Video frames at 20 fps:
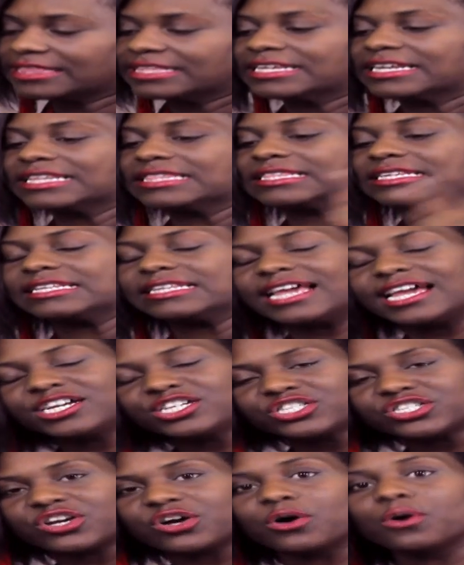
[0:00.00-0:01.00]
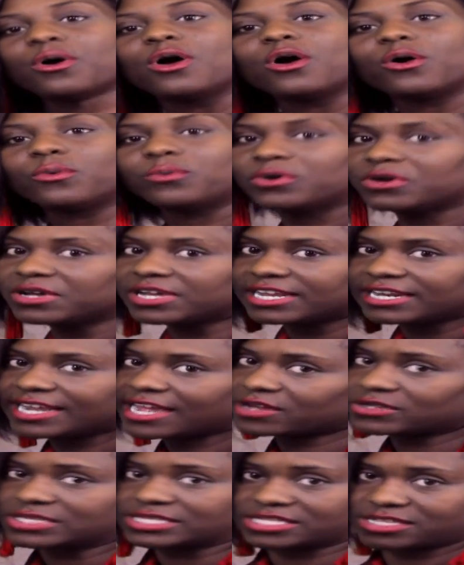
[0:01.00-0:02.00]
And then at the next show, we'll
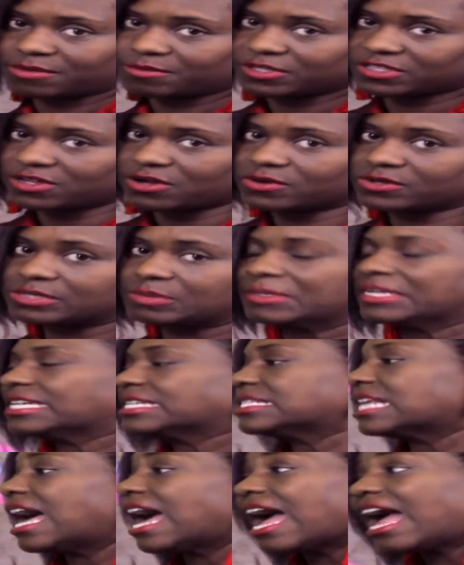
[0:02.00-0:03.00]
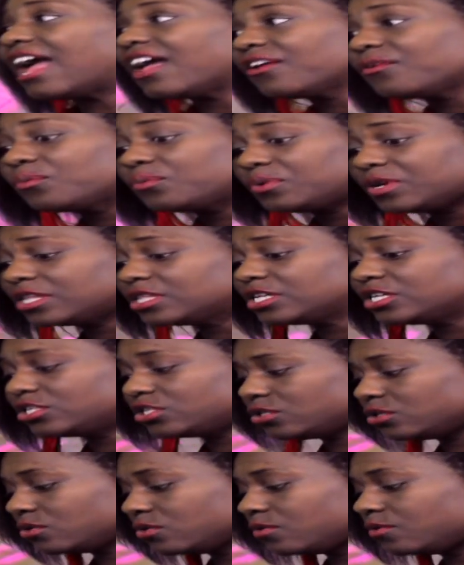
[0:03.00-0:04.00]
announce some of those, because I
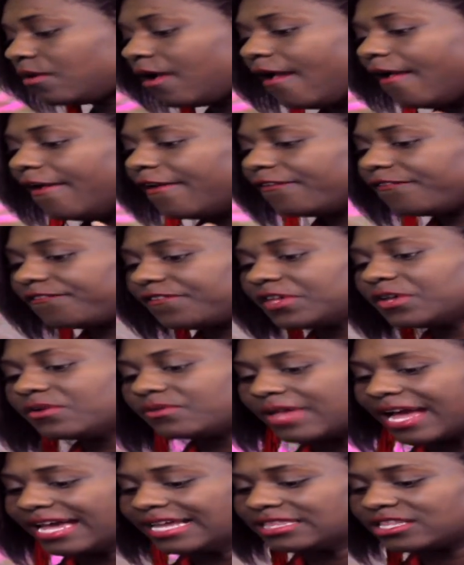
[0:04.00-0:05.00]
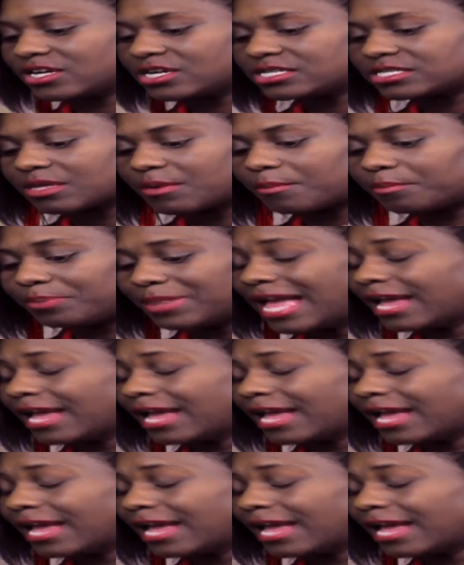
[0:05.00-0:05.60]
really do feel like there's